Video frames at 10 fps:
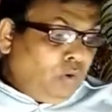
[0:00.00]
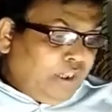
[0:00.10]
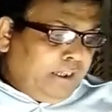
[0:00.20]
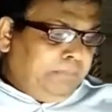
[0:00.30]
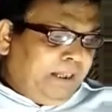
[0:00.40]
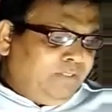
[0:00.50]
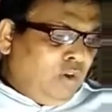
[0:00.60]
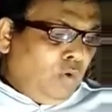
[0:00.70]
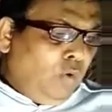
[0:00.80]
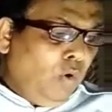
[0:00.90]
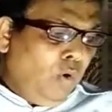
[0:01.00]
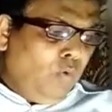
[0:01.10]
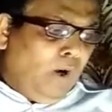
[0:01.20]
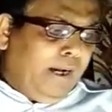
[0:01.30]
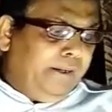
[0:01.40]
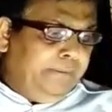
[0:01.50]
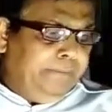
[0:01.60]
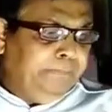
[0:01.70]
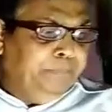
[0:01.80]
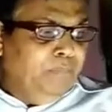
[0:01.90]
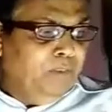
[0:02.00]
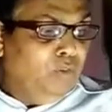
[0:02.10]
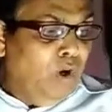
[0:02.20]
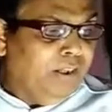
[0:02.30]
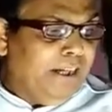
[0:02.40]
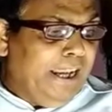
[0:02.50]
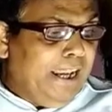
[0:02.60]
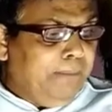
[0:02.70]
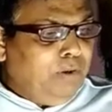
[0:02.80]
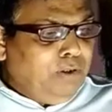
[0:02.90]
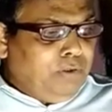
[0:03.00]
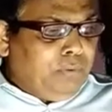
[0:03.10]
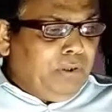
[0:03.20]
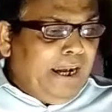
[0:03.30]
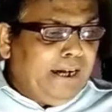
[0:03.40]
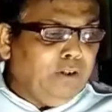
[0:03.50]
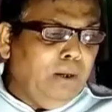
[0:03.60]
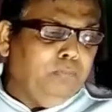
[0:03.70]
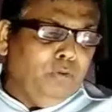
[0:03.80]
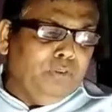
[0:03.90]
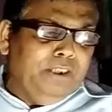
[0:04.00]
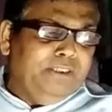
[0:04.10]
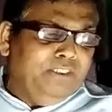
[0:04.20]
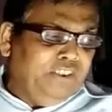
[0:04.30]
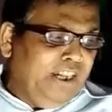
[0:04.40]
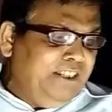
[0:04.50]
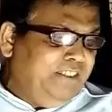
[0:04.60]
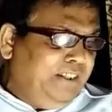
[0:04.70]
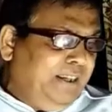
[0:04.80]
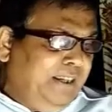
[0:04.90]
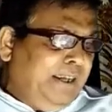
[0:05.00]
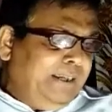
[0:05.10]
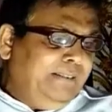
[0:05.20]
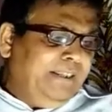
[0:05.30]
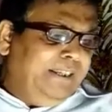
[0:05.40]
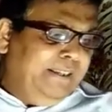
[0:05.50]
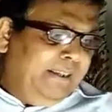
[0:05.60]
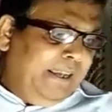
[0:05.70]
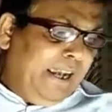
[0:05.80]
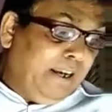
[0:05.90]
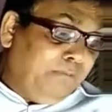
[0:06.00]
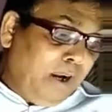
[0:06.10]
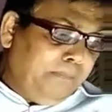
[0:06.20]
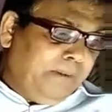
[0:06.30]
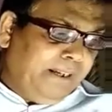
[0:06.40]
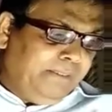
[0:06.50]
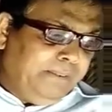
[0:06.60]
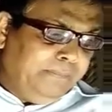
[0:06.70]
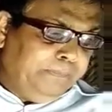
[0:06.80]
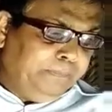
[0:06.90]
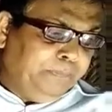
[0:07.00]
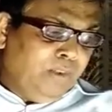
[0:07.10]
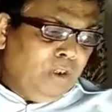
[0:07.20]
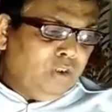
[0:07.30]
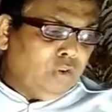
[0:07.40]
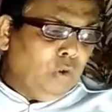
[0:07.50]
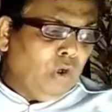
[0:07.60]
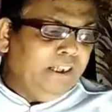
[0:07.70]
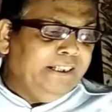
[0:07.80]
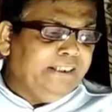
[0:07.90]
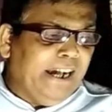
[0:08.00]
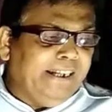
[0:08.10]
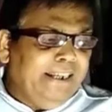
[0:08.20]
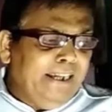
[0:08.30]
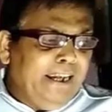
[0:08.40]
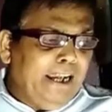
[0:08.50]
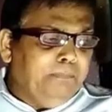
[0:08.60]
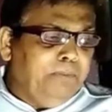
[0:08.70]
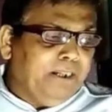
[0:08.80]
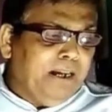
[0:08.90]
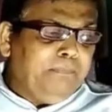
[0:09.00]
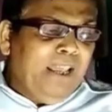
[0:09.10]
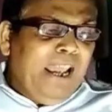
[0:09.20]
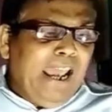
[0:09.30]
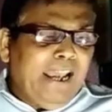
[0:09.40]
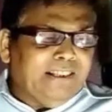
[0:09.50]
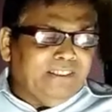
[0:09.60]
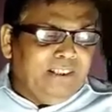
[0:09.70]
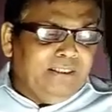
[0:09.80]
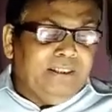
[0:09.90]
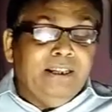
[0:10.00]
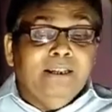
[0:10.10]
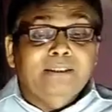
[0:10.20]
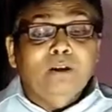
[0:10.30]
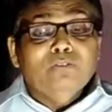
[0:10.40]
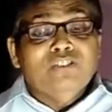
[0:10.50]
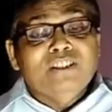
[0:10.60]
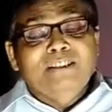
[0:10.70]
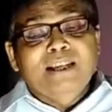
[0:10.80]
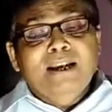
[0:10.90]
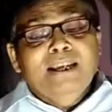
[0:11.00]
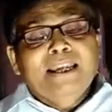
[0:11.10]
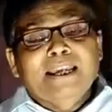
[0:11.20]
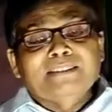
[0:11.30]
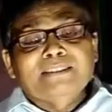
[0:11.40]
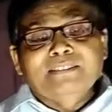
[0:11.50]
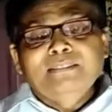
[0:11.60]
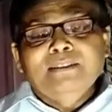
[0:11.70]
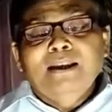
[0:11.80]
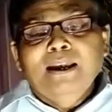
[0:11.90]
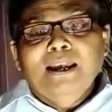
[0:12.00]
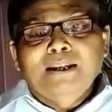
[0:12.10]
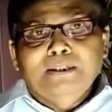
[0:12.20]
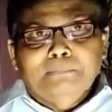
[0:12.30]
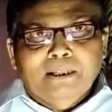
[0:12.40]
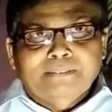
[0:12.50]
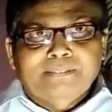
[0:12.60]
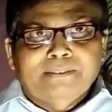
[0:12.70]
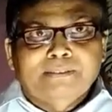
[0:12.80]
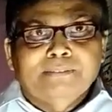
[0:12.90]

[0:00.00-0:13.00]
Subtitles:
animals who were not able to adapt to the change in the environment slowly died and become extinct. Now see the extinct animals.